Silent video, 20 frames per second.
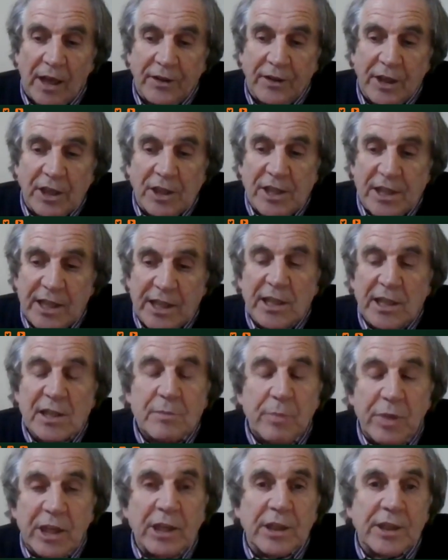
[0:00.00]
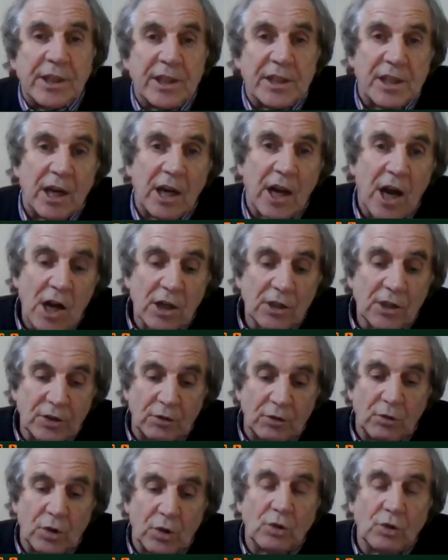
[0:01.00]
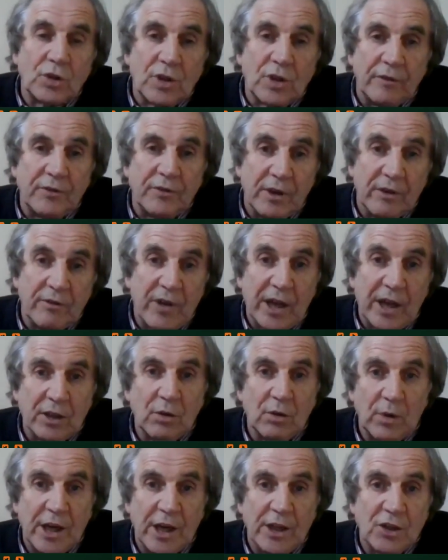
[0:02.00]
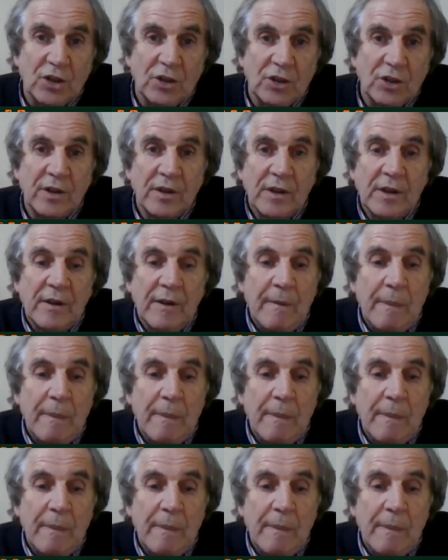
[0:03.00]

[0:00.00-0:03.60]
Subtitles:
And they seized buildings along the route of the evacuation